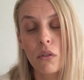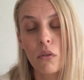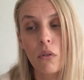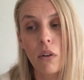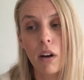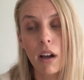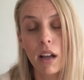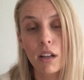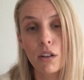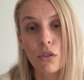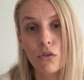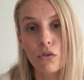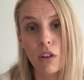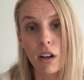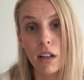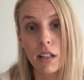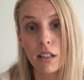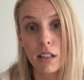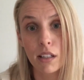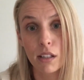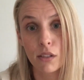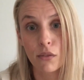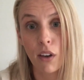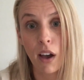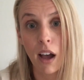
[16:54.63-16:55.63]
extract
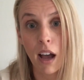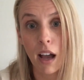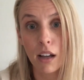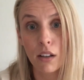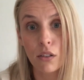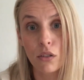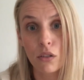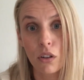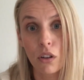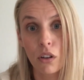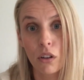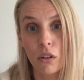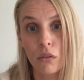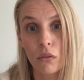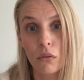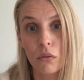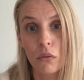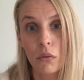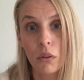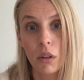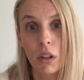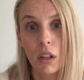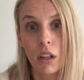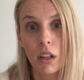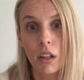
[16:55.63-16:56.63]
is for Act 2?
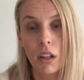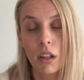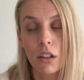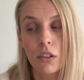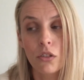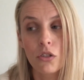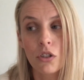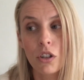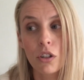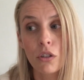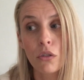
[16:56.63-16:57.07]
She's